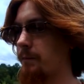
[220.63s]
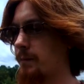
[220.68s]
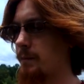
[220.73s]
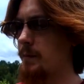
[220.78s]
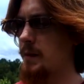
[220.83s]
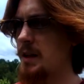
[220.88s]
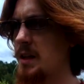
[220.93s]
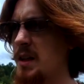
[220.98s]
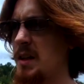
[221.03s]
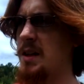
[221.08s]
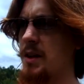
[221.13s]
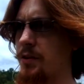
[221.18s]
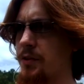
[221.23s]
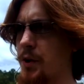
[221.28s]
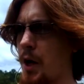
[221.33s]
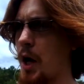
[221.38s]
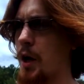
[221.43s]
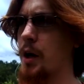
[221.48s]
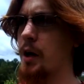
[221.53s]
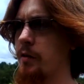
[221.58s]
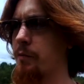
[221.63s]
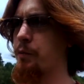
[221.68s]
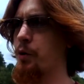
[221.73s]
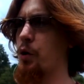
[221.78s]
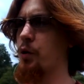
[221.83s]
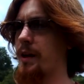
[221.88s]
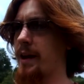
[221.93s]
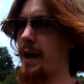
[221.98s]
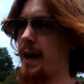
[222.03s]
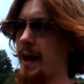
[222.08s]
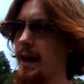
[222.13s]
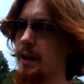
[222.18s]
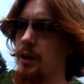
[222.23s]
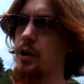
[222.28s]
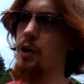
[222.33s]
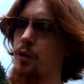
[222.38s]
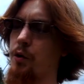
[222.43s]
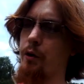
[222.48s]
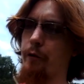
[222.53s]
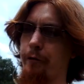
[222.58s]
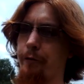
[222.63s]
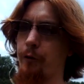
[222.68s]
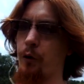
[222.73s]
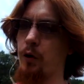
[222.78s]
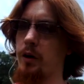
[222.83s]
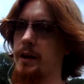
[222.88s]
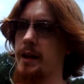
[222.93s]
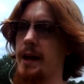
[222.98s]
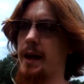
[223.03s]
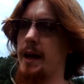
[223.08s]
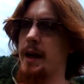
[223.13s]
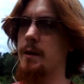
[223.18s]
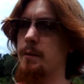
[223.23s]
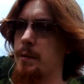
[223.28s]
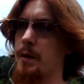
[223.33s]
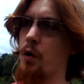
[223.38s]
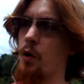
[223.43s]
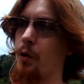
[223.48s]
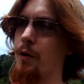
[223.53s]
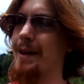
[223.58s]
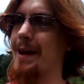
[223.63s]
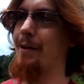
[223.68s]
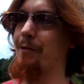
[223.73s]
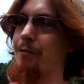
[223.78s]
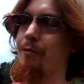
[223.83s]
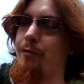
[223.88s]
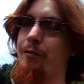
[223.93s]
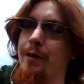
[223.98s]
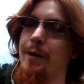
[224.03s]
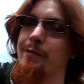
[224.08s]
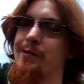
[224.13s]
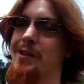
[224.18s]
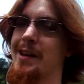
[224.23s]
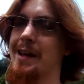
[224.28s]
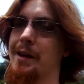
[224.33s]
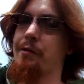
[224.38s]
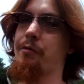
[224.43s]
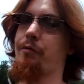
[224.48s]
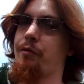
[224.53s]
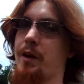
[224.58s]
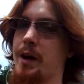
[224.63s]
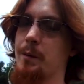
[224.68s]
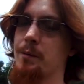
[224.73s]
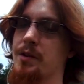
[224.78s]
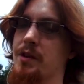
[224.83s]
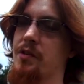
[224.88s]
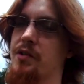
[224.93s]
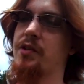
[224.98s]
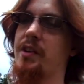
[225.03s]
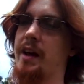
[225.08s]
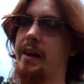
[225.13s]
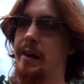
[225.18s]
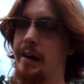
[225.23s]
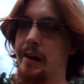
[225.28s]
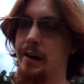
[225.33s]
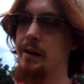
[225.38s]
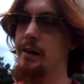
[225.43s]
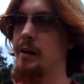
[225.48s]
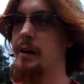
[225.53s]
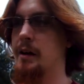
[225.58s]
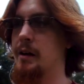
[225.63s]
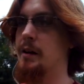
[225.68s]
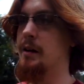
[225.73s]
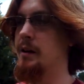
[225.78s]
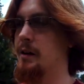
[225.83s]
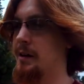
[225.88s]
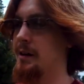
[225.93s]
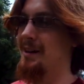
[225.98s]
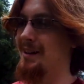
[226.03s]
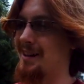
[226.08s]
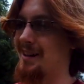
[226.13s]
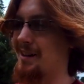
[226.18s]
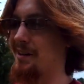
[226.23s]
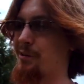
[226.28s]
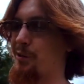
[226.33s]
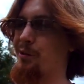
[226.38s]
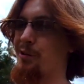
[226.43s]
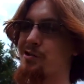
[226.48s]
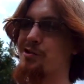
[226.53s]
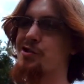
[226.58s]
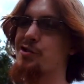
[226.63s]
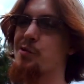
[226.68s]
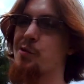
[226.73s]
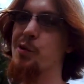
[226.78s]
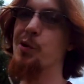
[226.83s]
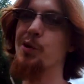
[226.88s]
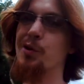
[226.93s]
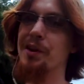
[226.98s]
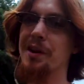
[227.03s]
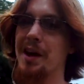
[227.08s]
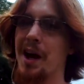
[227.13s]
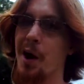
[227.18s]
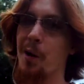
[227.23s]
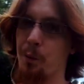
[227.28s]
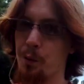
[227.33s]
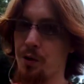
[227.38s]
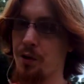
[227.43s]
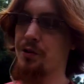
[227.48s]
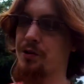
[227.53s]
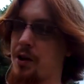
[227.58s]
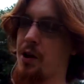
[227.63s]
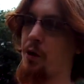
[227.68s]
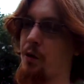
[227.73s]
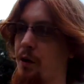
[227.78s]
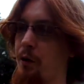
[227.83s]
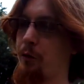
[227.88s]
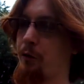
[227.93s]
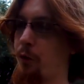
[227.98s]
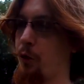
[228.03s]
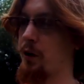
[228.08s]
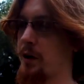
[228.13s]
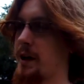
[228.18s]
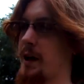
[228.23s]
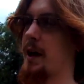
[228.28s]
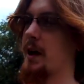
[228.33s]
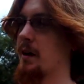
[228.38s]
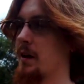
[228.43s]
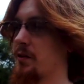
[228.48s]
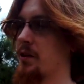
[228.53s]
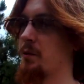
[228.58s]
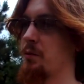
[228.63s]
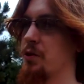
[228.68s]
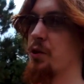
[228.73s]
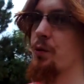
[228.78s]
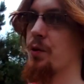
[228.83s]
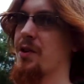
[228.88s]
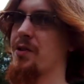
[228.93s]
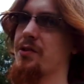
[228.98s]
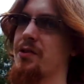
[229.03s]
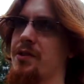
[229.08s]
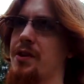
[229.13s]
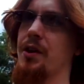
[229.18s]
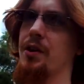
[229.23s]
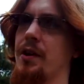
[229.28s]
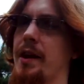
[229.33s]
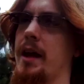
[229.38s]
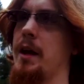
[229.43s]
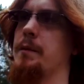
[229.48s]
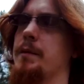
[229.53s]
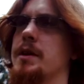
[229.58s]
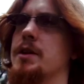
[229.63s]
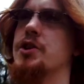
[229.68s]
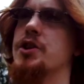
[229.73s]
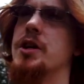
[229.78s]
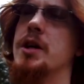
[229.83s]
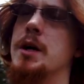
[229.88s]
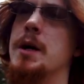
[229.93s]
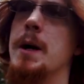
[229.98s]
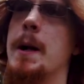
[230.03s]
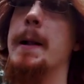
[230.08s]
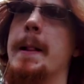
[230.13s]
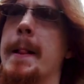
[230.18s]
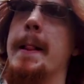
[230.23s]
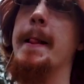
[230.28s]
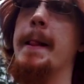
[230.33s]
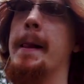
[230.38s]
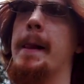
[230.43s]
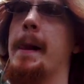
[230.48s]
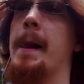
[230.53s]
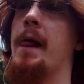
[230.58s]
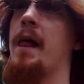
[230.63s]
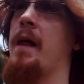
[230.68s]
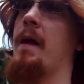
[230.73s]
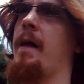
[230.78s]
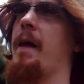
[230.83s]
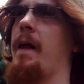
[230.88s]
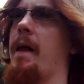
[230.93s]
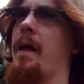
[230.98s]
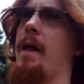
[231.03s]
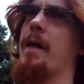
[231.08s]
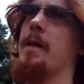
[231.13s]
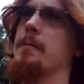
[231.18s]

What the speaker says: This knockoff Pro can go to 4K, but only at 15 frames a second. So it's truly not worth going 4K unless I'm doing a still image, or